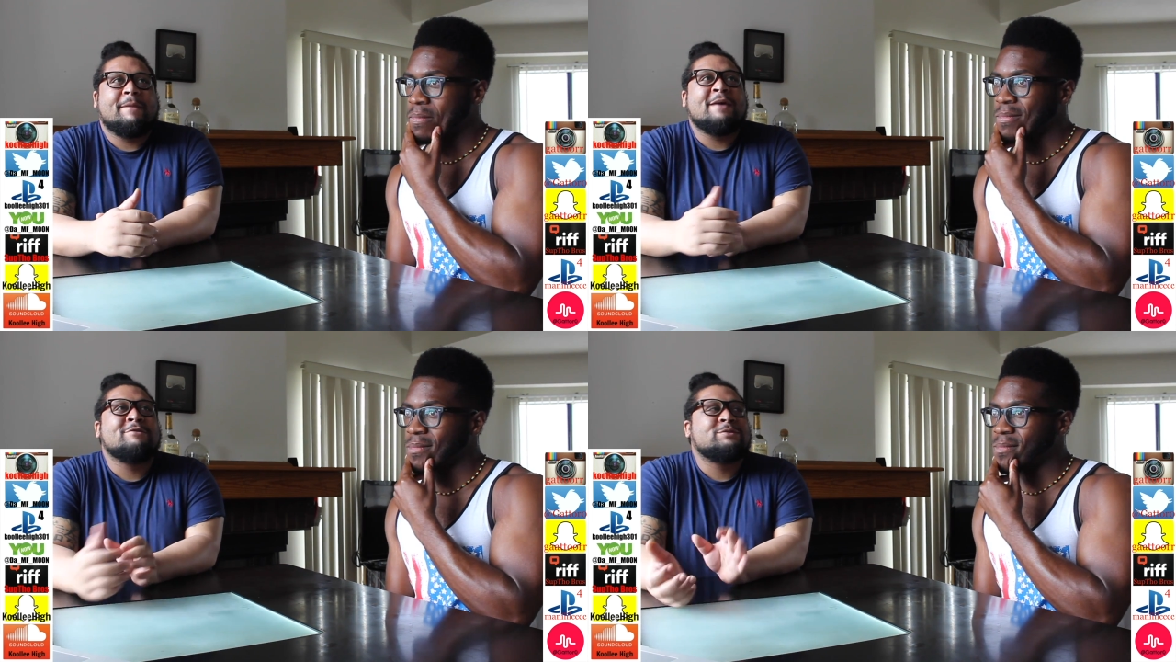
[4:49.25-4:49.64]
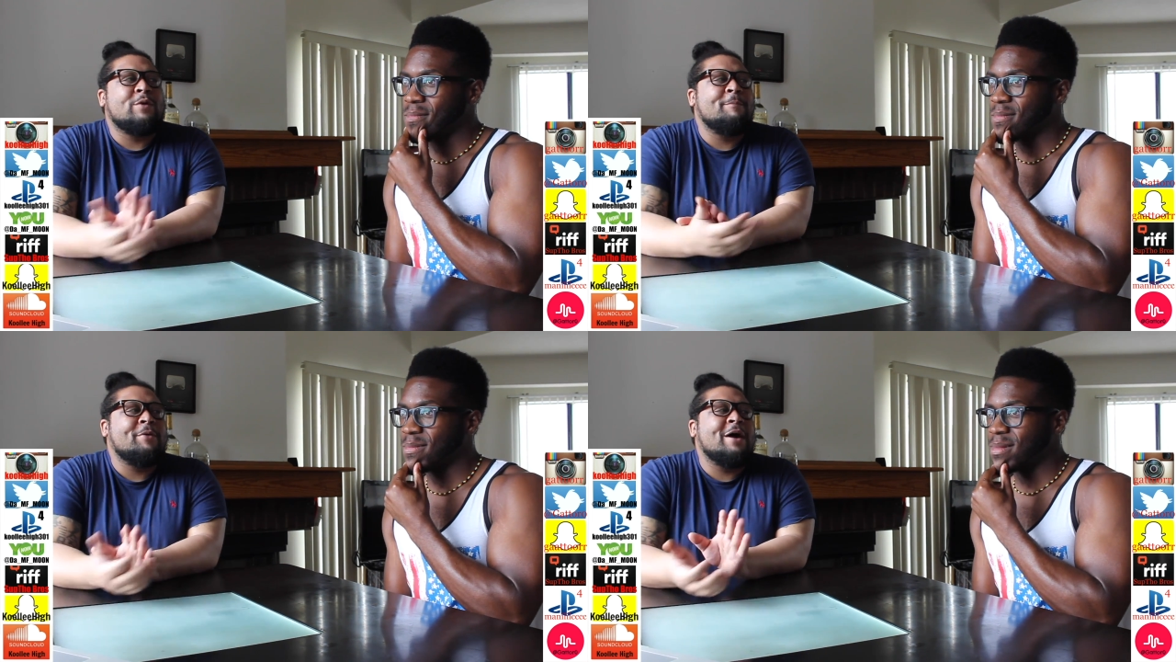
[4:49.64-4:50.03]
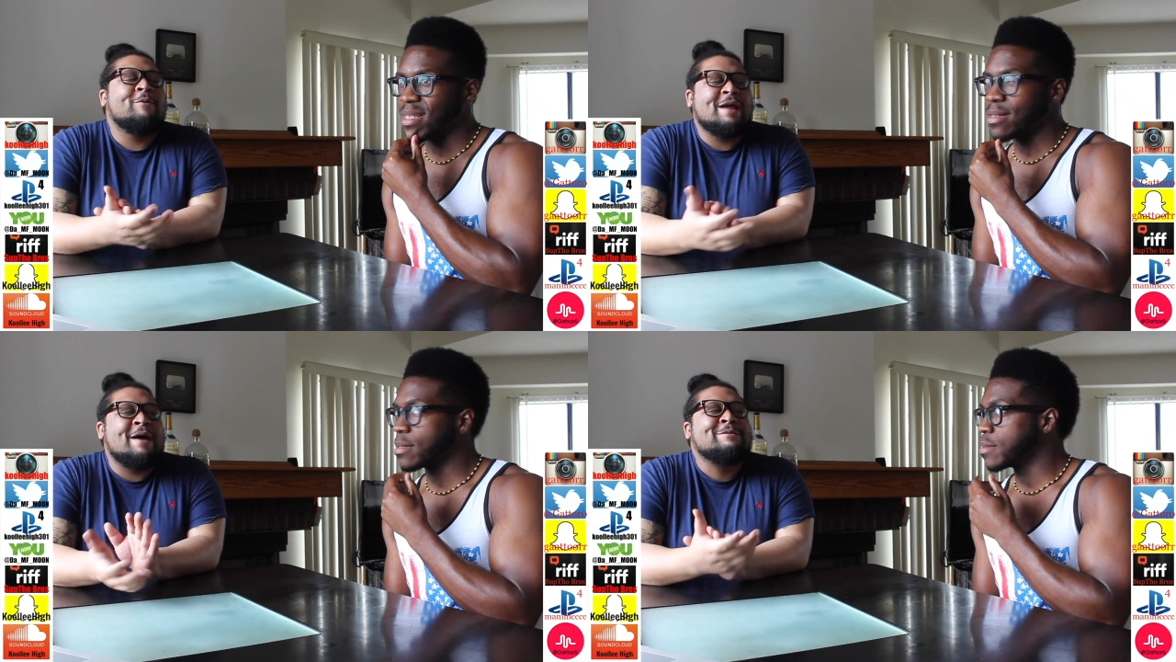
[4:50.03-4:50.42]
Speaker 1: it was one
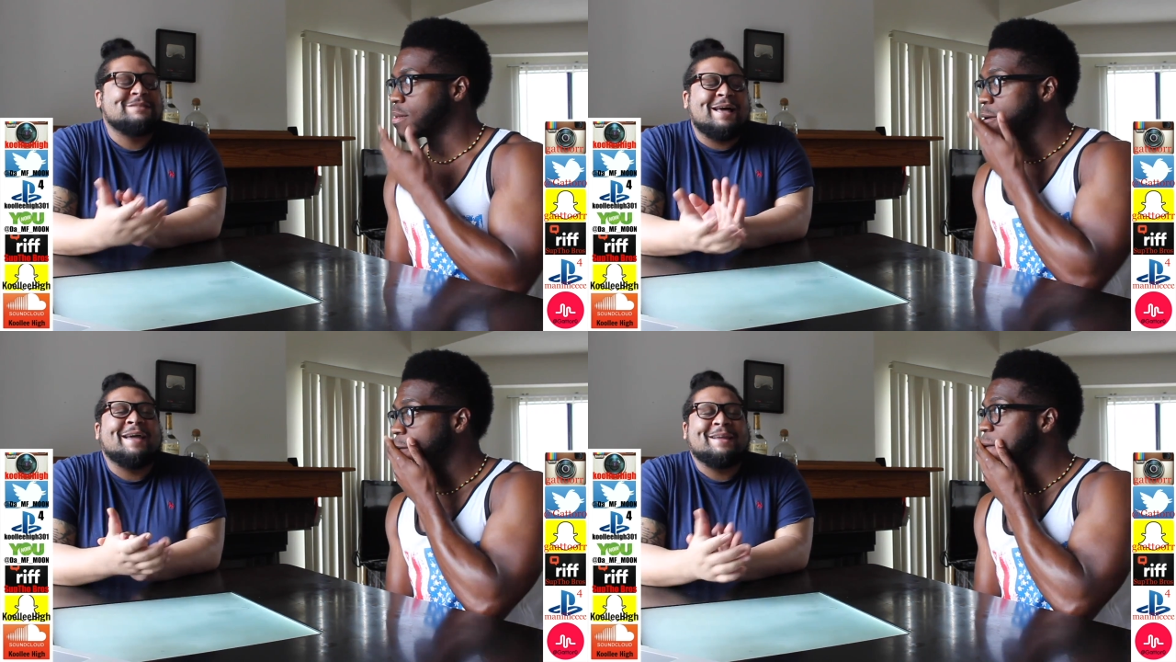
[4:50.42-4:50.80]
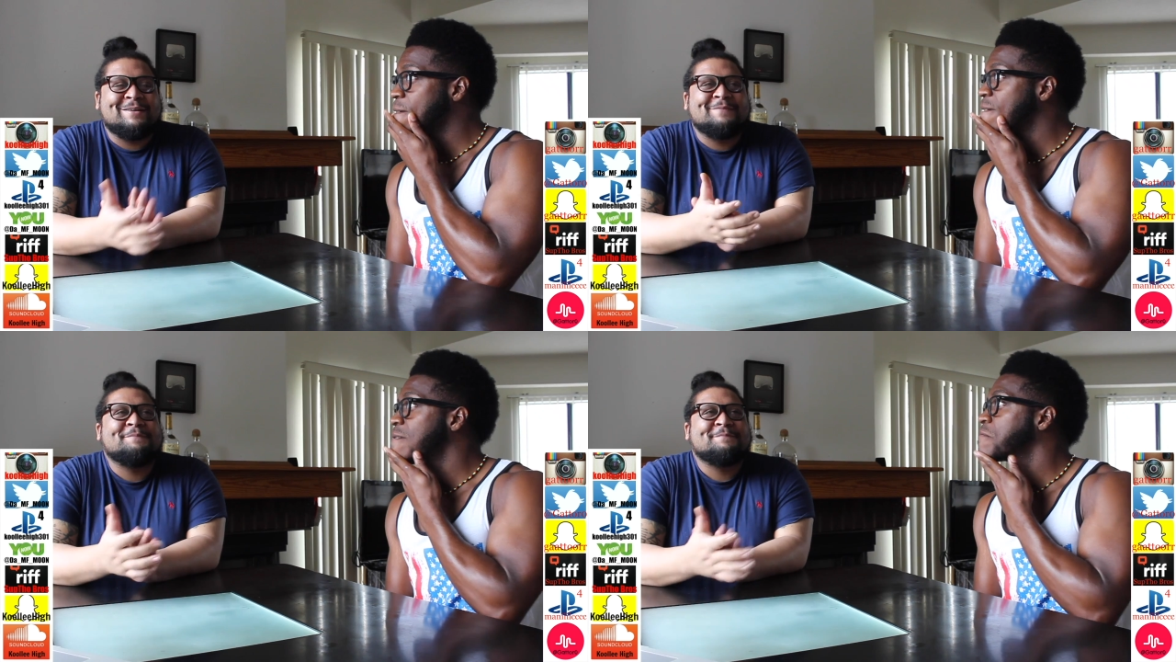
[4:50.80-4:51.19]
part where I was like,